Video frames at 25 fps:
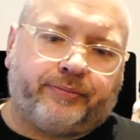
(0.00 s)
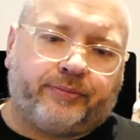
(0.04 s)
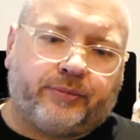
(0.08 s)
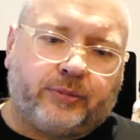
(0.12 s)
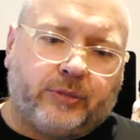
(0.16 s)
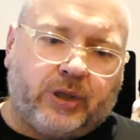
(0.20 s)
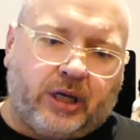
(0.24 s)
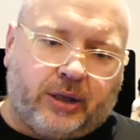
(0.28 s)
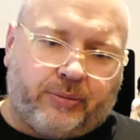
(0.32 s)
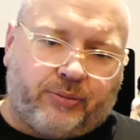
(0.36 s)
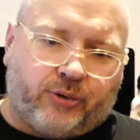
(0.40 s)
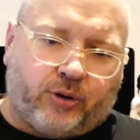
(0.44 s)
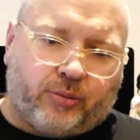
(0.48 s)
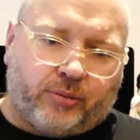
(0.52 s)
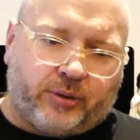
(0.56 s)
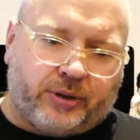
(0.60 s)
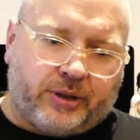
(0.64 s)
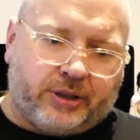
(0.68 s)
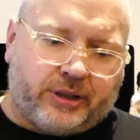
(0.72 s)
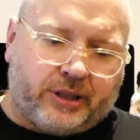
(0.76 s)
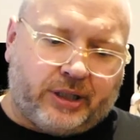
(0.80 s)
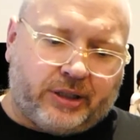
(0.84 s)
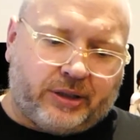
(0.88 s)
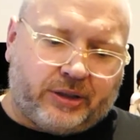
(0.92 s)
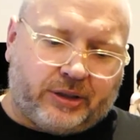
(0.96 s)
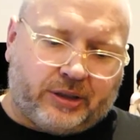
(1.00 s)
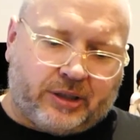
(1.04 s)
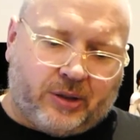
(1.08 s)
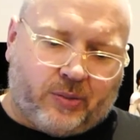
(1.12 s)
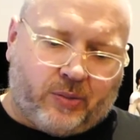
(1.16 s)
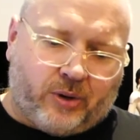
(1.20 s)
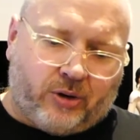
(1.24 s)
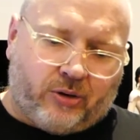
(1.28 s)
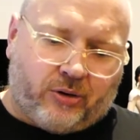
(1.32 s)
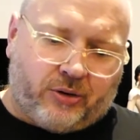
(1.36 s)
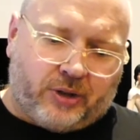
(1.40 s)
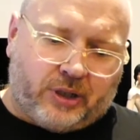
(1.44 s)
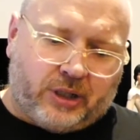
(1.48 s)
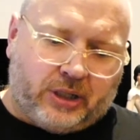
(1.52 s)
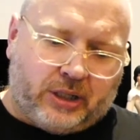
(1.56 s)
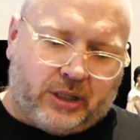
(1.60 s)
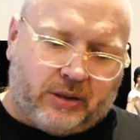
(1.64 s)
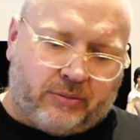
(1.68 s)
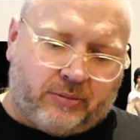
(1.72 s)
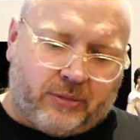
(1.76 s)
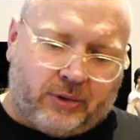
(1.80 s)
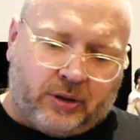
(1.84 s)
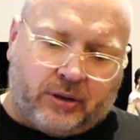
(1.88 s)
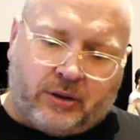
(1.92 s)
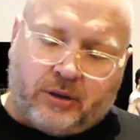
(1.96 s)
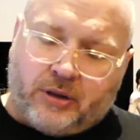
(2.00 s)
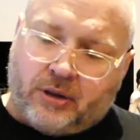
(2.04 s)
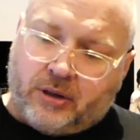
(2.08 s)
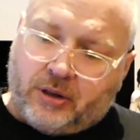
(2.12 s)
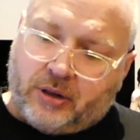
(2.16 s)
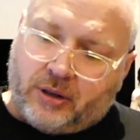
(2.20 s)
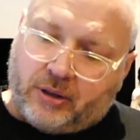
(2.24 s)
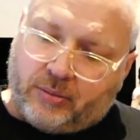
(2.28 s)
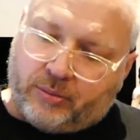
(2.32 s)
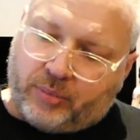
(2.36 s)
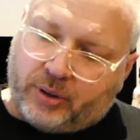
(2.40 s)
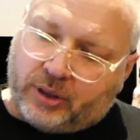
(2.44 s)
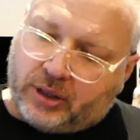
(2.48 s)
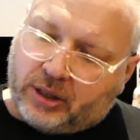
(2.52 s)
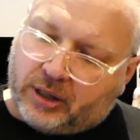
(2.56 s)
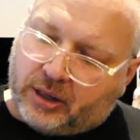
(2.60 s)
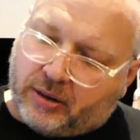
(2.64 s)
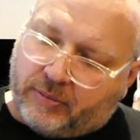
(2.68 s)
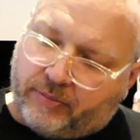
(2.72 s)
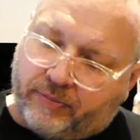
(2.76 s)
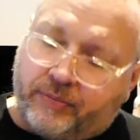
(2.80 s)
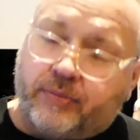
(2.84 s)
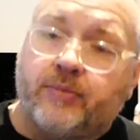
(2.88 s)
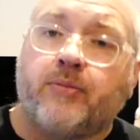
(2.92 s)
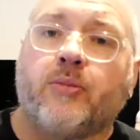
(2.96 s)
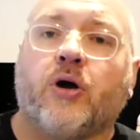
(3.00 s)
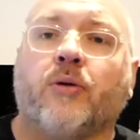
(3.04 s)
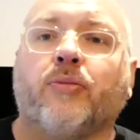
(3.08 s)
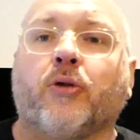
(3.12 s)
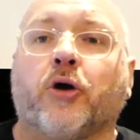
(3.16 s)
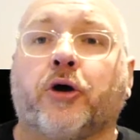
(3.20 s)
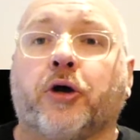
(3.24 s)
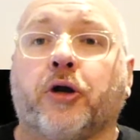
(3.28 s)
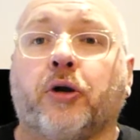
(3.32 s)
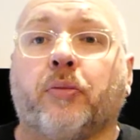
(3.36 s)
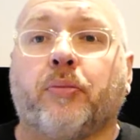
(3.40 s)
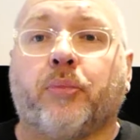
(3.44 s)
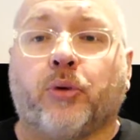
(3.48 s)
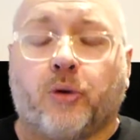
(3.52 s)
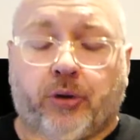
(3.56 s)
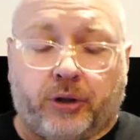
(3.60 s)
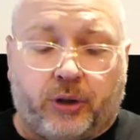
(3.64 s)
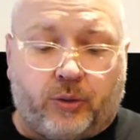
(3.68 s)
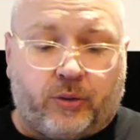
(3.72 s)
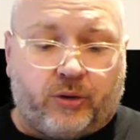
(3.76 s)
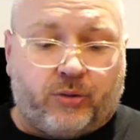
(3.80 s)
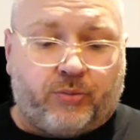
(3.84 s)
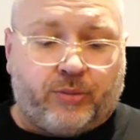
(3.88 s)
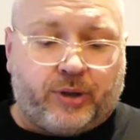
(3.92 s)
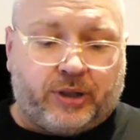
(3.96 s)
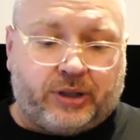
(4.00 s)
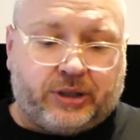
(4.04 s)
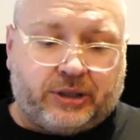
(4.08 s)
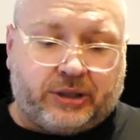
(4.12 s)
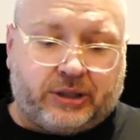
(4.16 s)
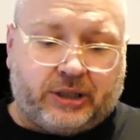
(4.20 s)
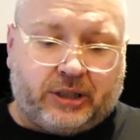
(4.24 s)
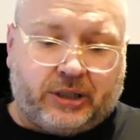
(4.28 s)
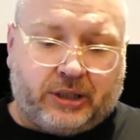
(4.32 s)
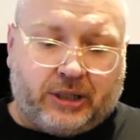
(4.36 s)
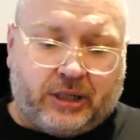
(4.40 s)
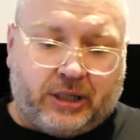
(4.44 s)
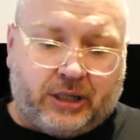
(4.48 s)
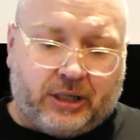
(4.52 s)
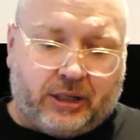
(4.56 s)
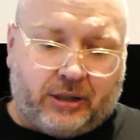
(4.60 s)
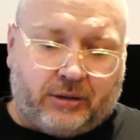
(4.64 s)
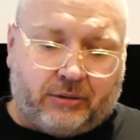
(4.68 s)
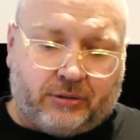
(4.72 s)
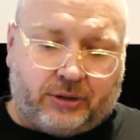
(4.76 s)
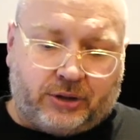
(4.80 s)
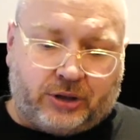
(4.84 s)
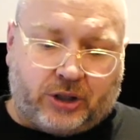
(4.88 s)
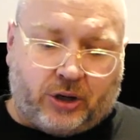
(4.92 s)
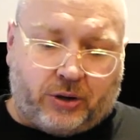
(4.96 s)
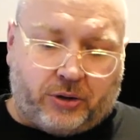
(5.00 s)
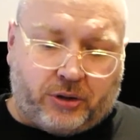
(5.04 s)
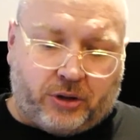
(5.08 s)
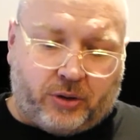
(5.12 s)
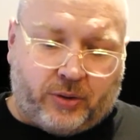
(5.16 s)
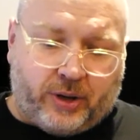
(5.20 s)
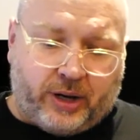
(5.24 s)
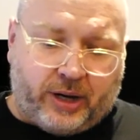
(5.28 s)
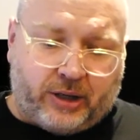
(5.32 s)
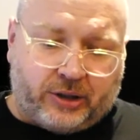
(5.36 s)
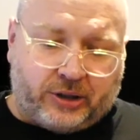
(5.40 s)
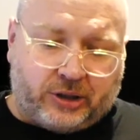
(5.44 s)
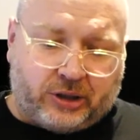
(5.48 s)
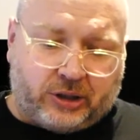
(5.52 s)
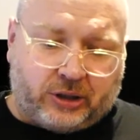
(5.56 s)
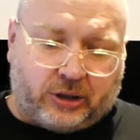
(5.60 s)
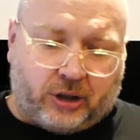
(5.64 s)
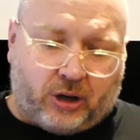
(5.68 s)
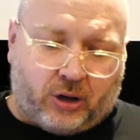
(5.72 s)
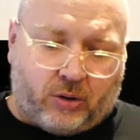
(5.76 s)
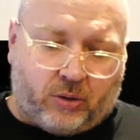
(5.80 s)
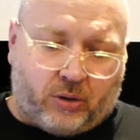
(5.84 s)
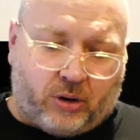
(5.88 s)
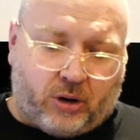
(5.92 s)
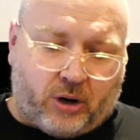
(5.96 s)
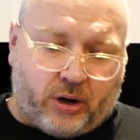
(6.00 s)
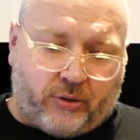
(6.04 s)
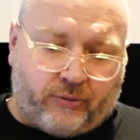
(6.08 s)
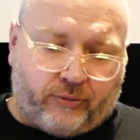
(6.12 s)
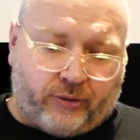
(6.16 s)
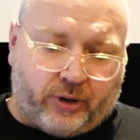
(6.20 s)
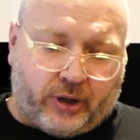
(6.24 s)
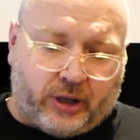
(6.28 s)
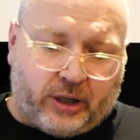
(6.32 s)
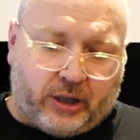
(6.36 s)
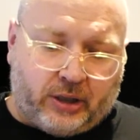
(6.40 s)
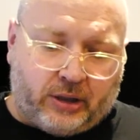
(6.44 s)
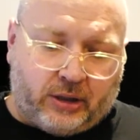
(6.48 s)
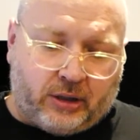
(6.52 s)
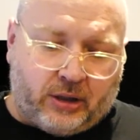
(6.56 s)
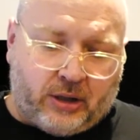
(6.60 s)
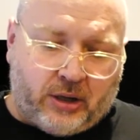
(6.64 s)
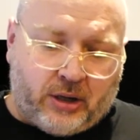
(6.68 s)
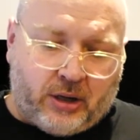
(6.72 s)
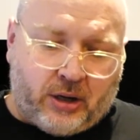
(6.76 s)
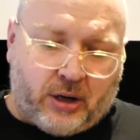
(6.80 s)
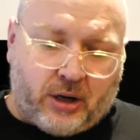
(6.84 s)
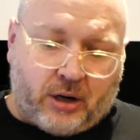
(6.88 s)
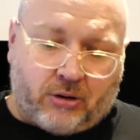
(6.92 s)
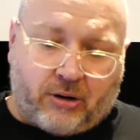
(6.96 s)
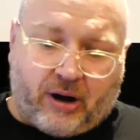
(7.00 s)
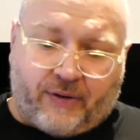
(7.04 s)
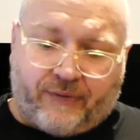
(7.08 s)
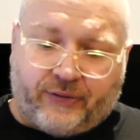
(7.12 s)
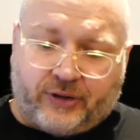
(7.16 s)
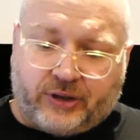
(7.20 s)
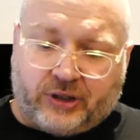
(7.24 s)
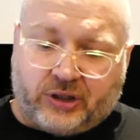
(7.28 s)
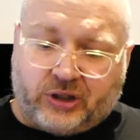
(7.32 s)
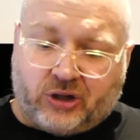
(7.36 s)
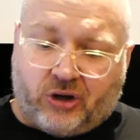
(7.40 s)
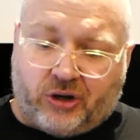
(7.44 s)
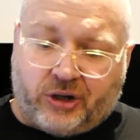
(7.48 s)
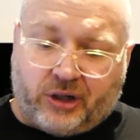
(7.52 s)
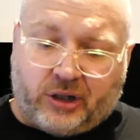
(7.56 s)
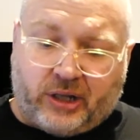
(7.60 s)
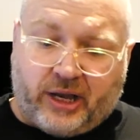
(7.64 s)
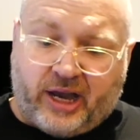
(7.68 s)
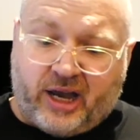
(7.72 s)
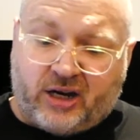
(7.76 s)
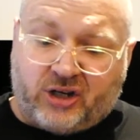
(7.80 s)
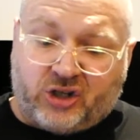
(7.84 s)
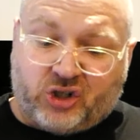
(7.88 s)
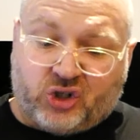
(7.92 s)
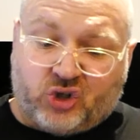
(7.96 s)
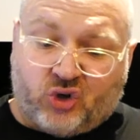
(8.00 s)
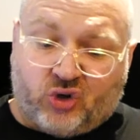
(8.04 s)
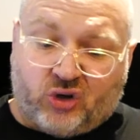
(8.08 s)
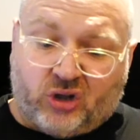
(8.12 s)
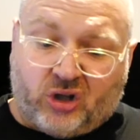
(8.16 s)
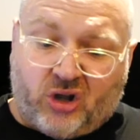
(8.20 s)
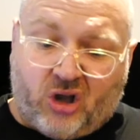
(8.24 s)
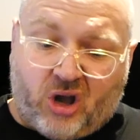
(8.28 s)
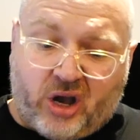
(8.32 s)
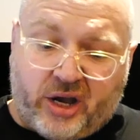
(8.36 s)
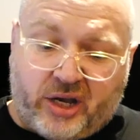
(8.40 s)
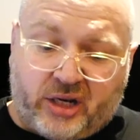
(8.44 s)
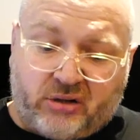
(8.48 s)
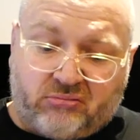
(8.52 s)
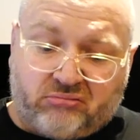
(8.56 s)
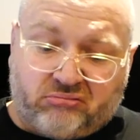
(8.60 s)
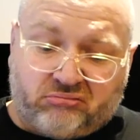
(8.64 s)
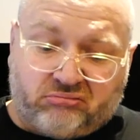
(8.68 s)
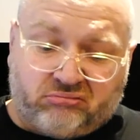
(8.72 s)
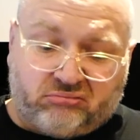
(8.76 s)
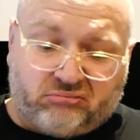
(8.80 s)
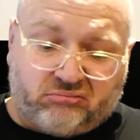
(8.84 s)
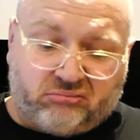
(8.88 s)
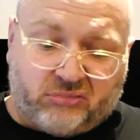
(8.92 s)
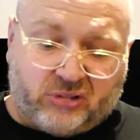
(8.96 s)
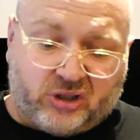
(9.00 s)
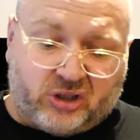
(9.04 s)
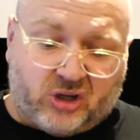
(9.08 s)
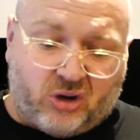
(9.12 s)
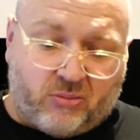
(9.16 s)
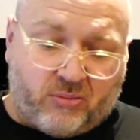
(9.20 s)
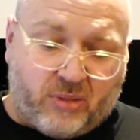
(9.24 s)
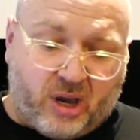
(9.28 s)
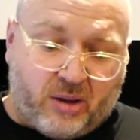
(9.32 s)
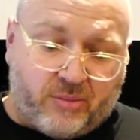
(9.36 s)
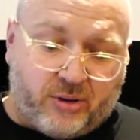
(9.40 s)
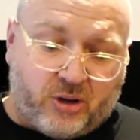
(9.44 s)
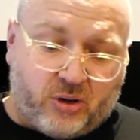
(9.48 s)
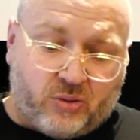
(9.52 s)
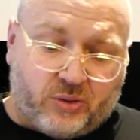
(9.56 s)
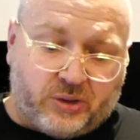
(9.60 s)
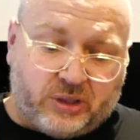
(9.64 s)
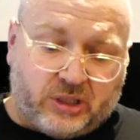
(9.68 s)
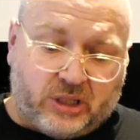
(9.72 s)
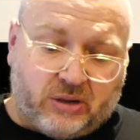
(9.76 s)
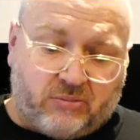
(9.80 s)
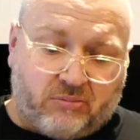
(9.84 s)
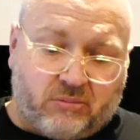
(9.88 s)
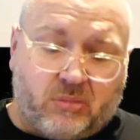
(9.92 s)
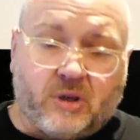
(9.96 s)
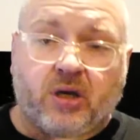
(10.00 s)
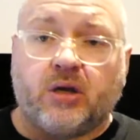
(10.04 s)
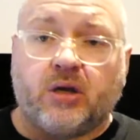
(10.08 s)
yeah, it probably says somewhere on here. But I'm not going to bore you with me sitting here showing you how slow I read. graphic design and layout, Sean Lyon. So maybe it was him,